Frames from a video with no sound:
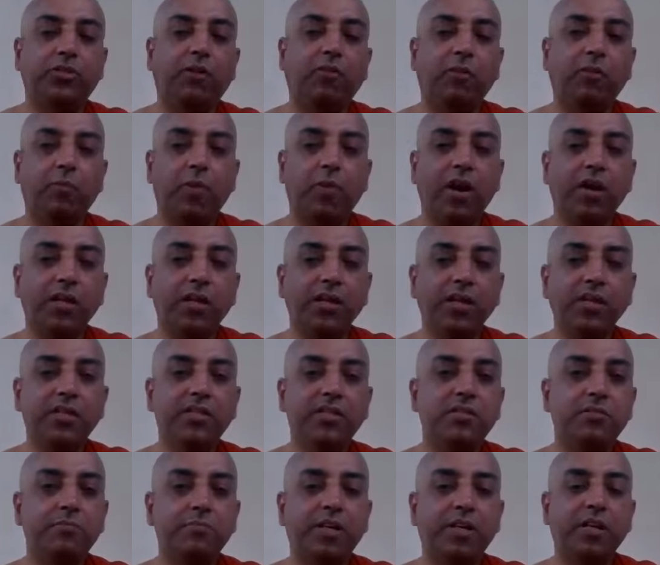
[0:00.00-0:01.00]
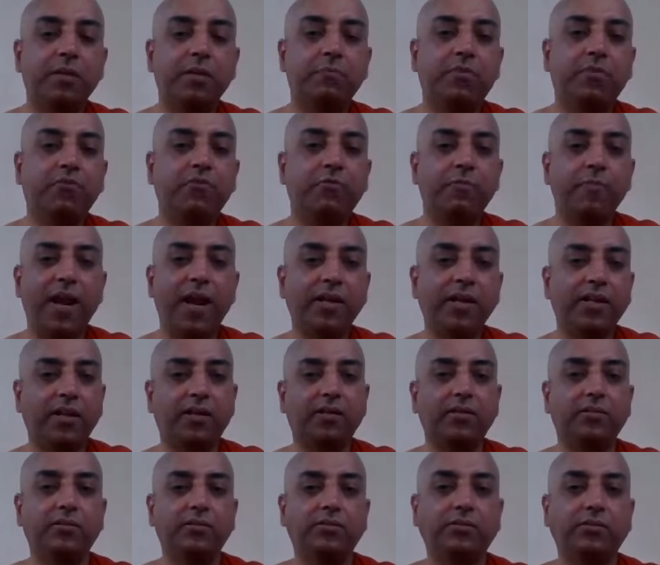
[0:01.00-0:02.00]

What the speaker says: Our body is made up of matter.